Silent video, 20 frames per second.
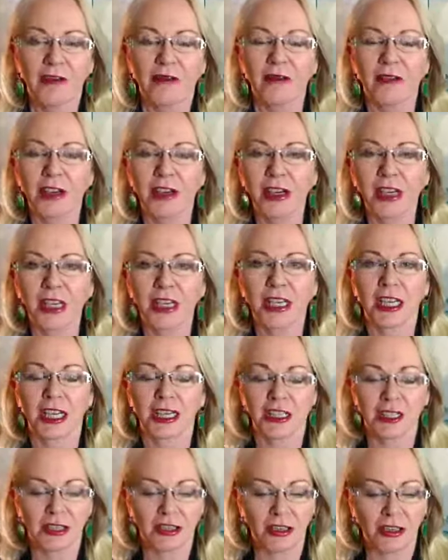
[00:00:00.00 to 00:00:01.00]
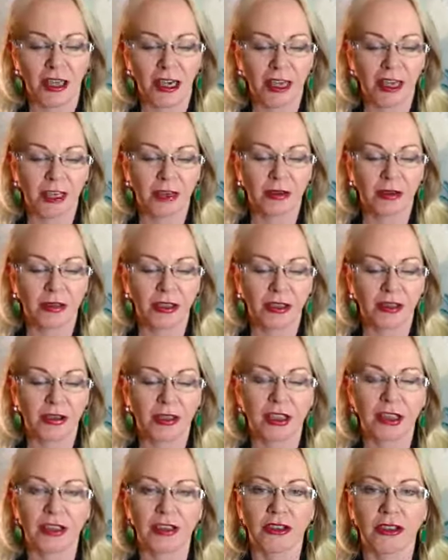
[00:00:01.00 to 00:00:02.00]
very nice trine
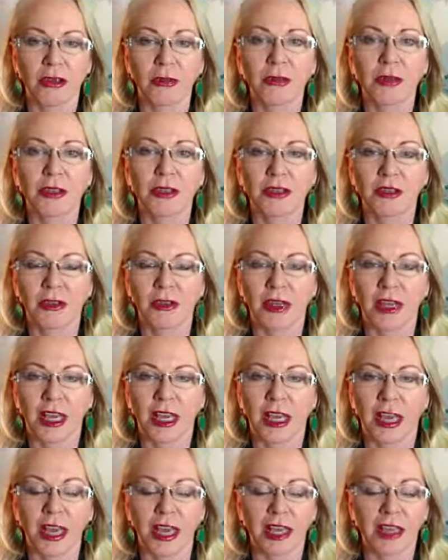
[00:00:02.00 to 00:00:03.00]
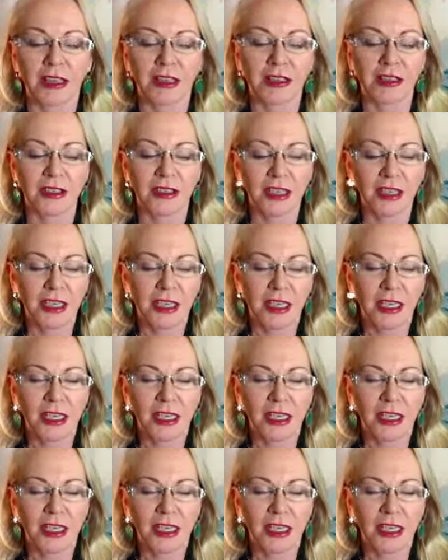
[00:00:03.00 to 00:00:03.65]
between Jupiter and